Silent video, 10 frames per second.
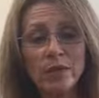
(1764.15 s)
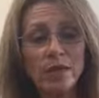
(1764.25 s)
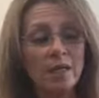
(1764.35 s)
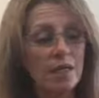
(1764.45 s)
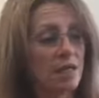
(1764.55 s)

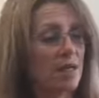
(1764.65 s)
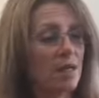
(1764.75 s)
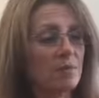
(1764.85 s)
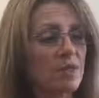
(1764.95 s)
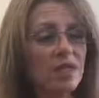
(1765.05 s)
and
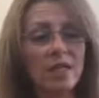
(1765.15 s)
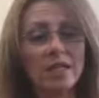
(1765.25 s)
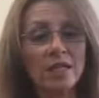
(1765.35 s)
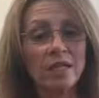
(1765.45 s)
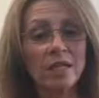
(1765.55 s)
to get
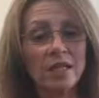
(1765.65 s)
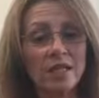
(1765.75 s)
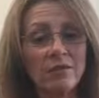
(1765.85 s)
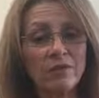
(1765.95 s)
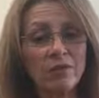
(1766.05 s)
it in a
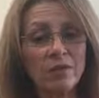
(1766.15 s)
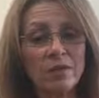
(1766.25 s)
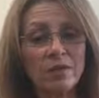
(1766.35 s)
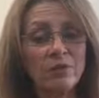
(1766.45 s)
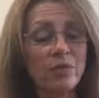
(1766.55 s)
kit for
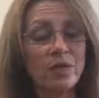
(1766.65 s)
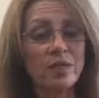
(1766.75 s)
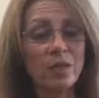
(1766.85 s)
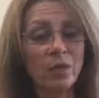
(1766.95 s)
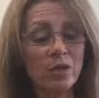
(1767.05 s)
the price
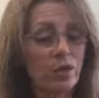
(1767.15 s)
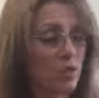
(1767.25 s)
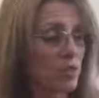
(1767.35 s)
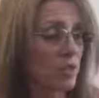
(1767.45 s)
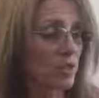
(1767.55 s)
that we
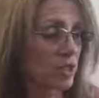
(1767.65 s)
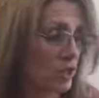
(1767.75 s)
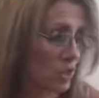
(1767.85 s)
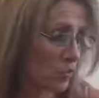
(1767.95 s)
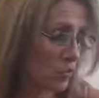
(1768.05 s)
do is
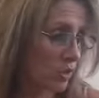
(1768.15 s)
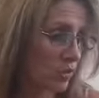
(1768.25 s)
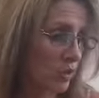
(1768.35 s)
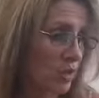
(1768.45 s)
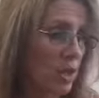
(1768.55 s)
just really,
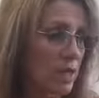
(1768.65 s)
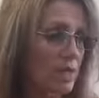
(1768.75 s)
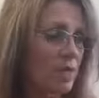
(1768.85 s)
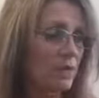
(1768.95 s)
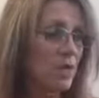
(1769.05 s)
really awesome.